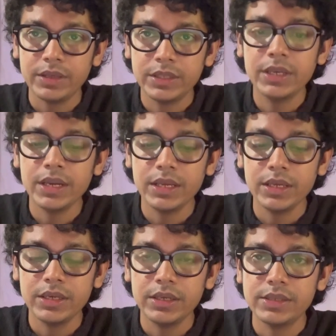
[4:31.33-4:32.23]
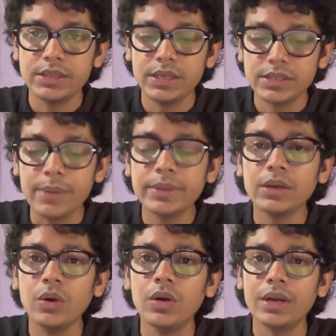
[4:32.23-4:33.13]
theory is something
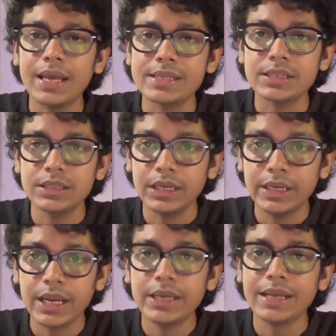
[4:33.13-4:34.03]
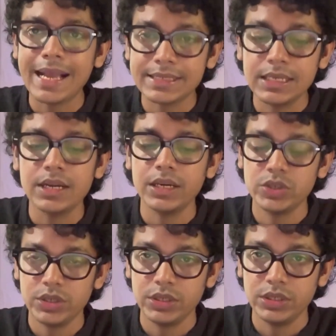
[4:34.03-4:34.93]
called as the Great
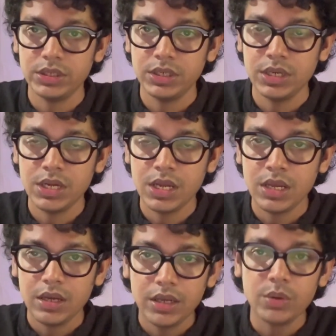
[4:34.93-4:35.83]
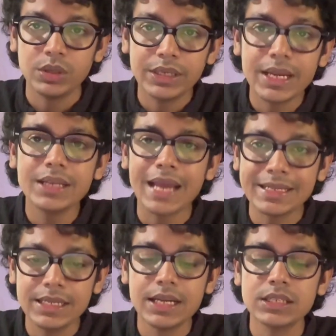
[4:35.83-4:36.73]
Acceleration. Now the Great
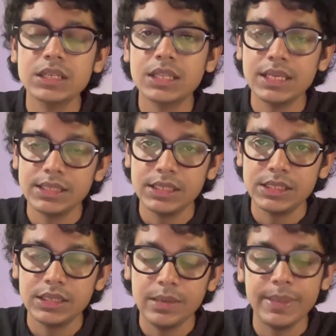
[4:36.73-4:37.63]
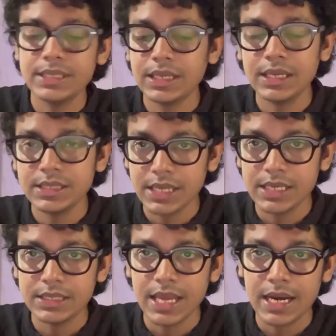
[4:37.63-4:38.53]
Acceleration thesis basically
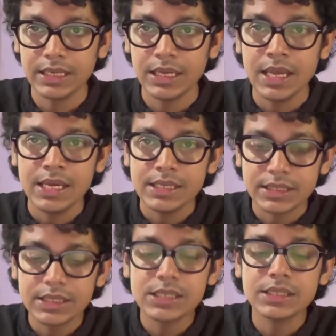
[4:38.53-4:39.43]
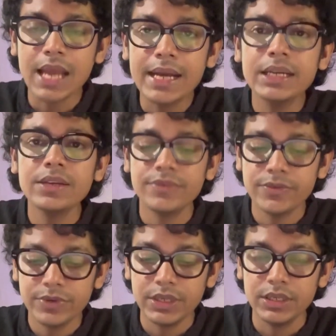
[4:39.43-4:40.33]
says that since
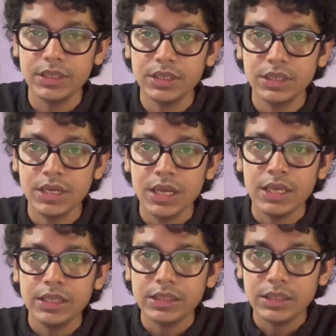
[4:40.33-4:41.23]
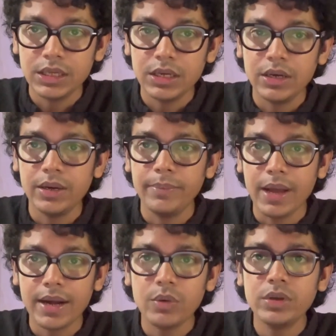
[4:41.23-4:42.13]
1950,
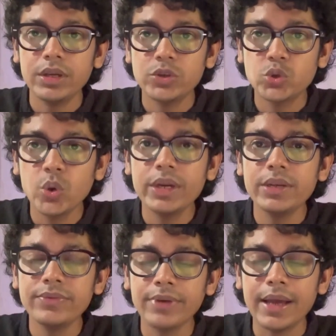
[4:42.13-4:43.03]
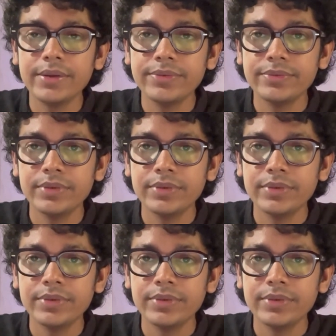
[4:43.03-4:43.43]
around 25